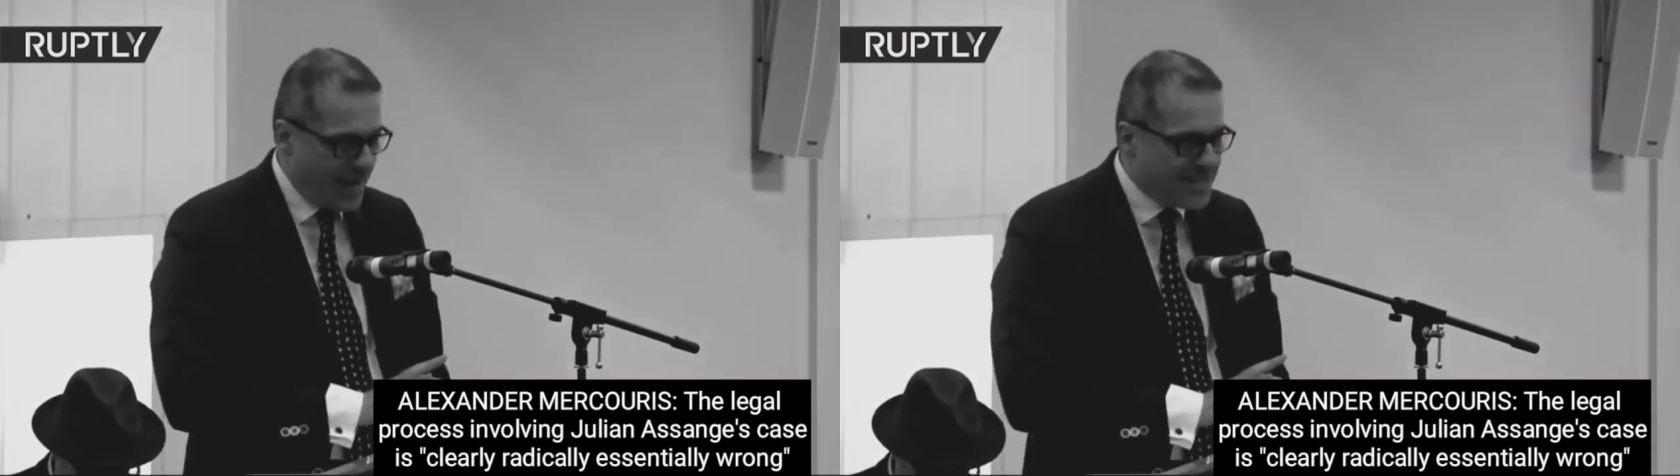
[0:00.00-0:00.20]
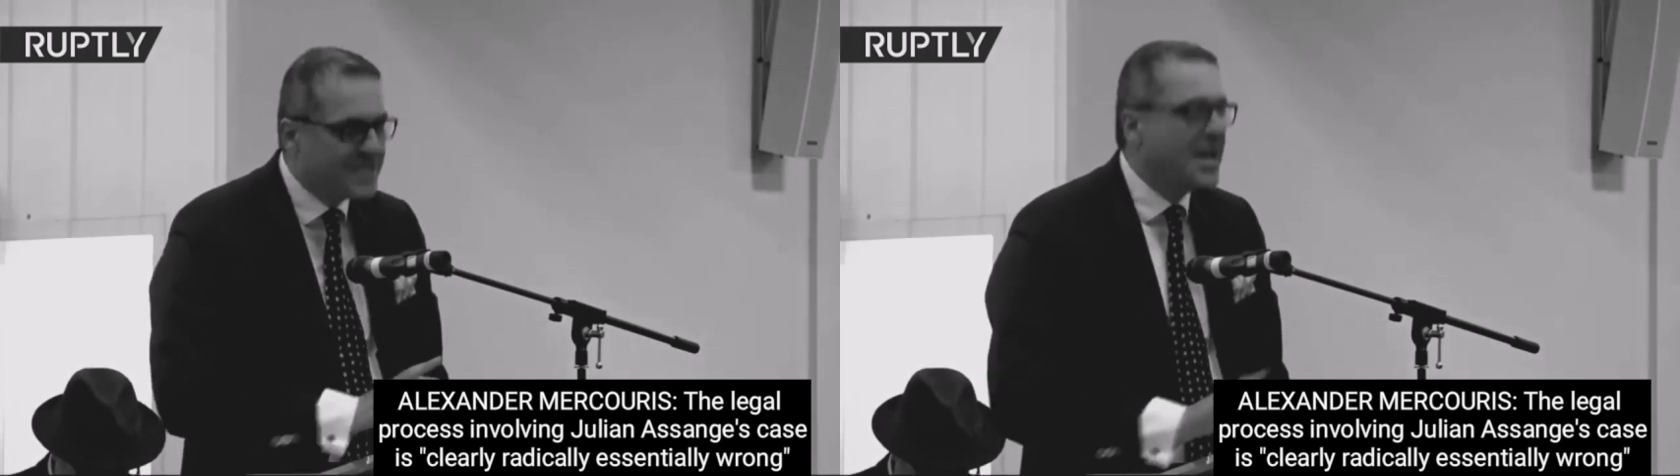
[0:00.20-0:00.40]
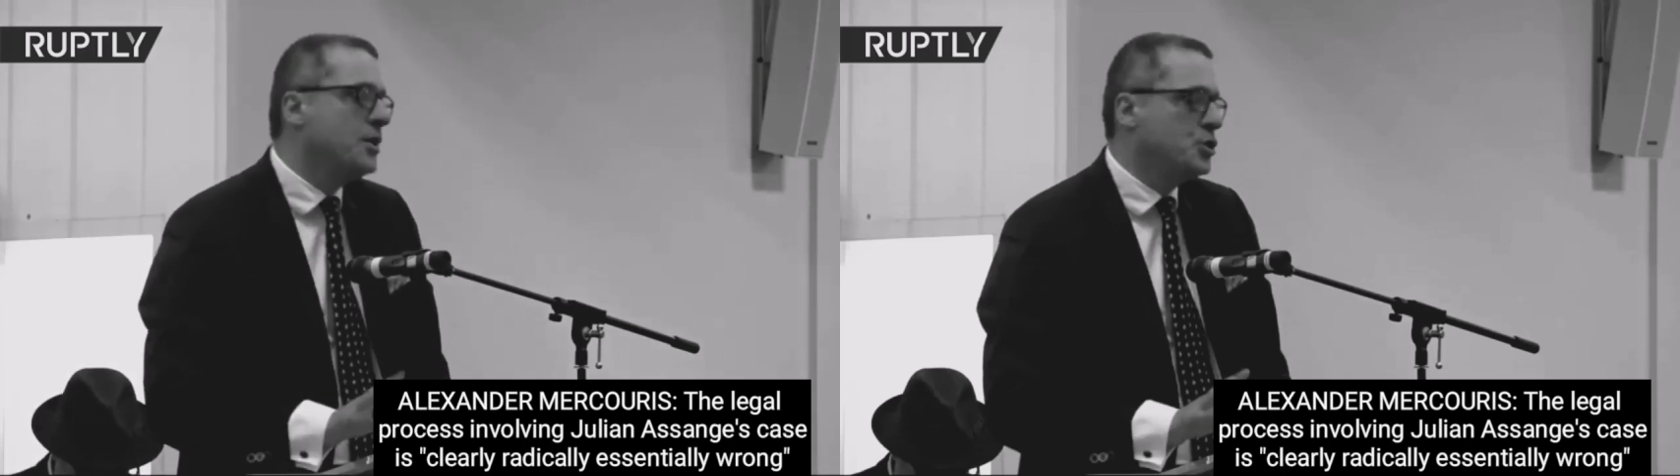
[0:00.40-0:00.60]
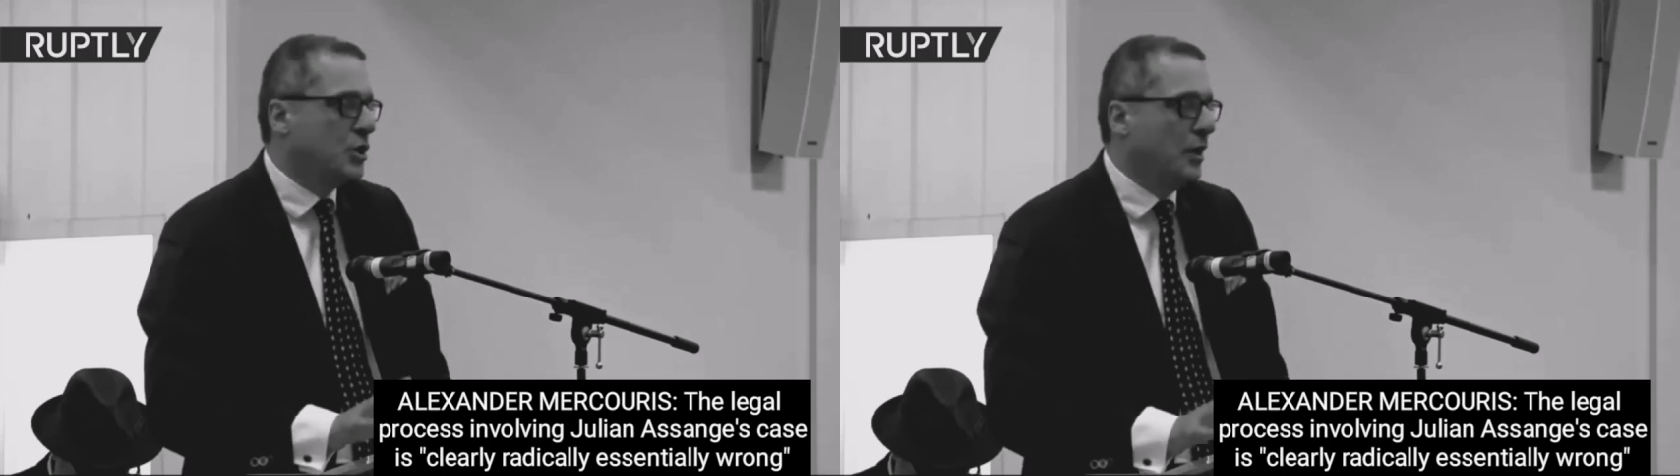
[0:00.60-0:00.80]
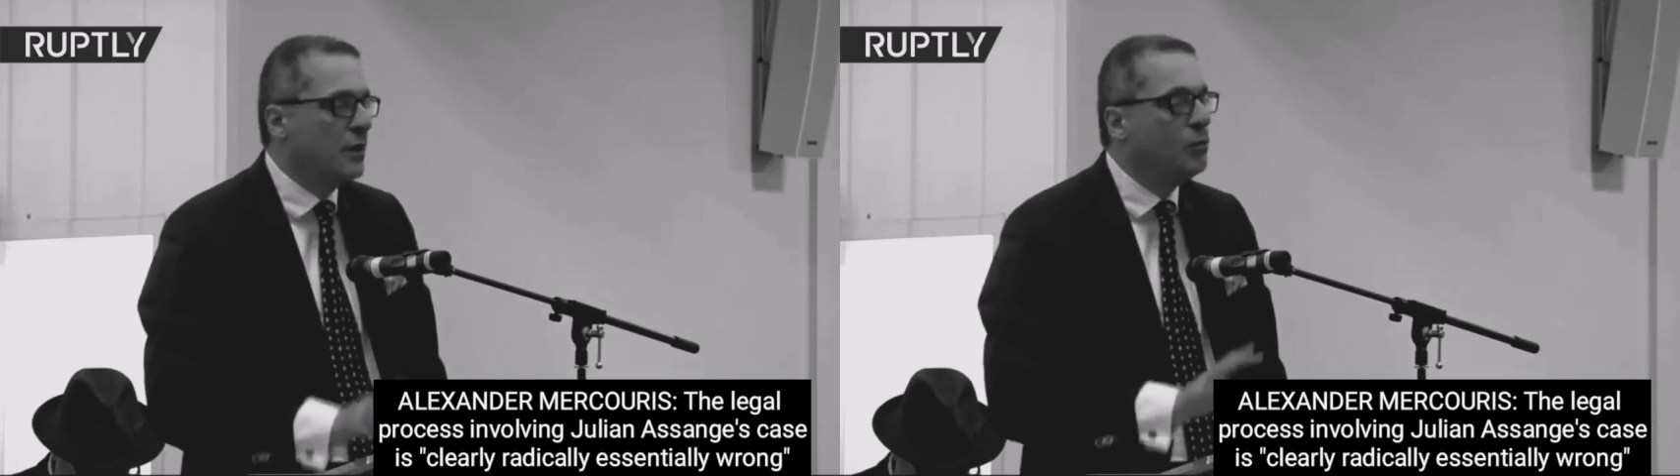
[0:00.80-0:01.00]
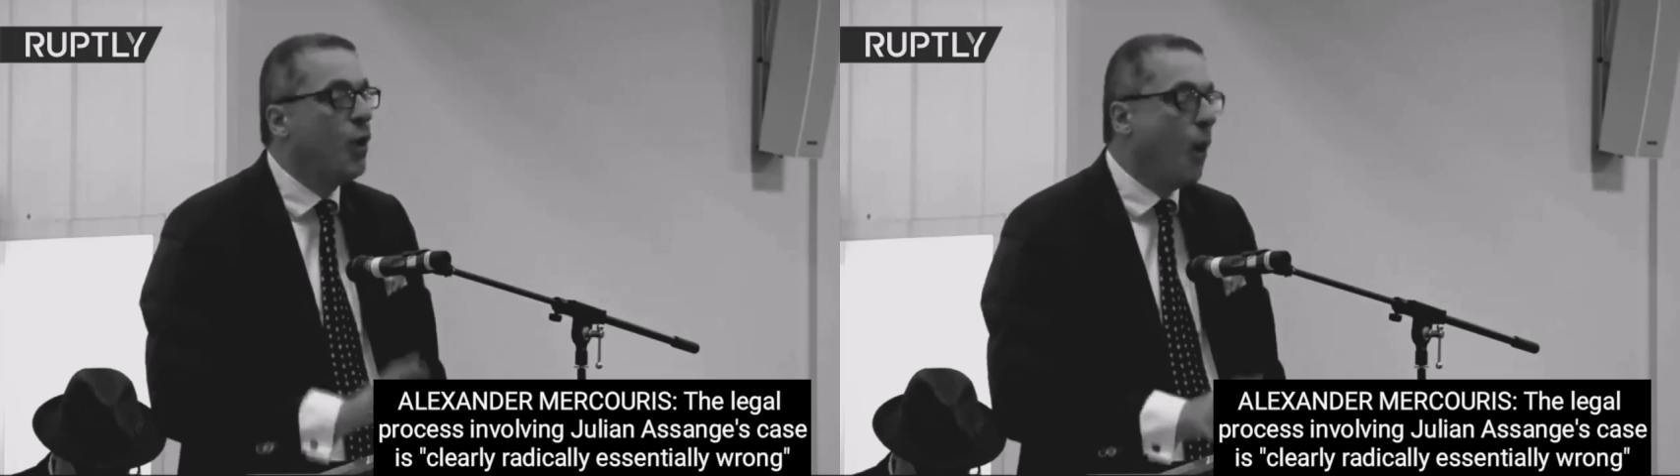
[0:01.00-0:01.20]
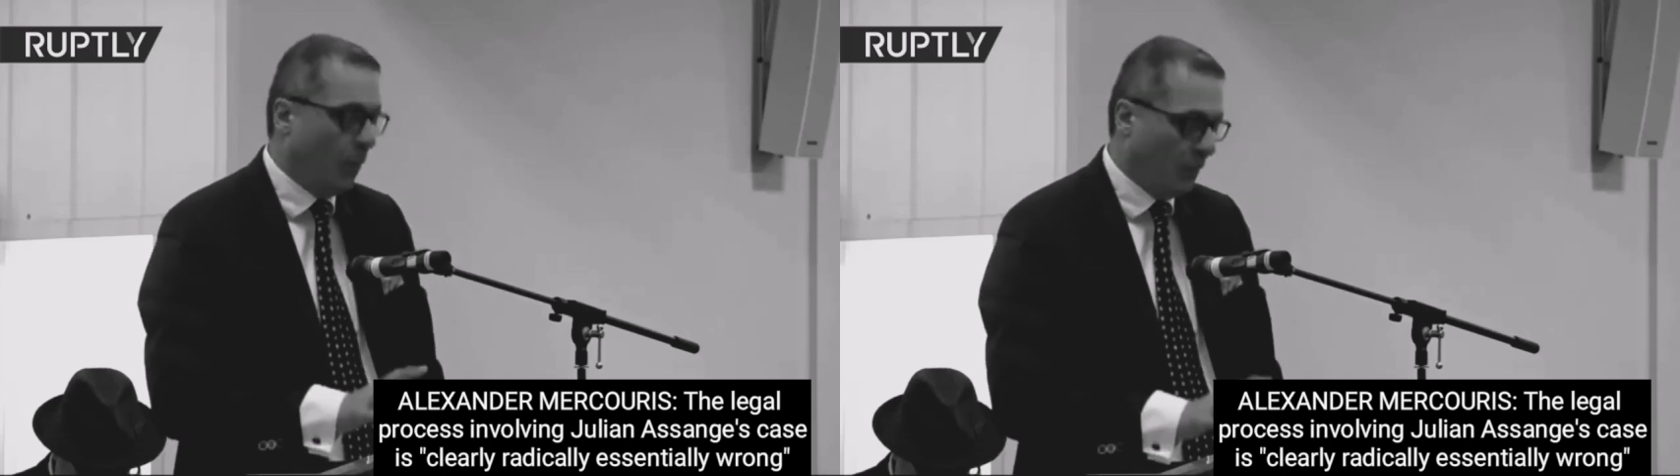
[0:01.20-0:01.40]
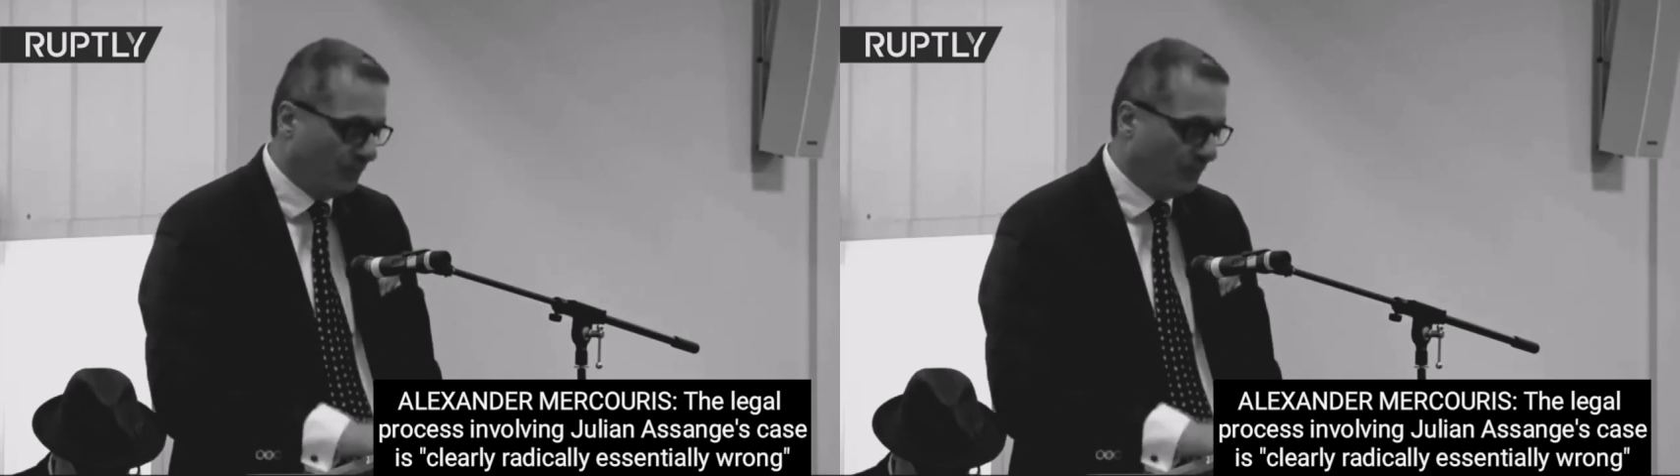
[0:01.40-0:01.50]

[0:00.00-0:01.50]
essentially wrong.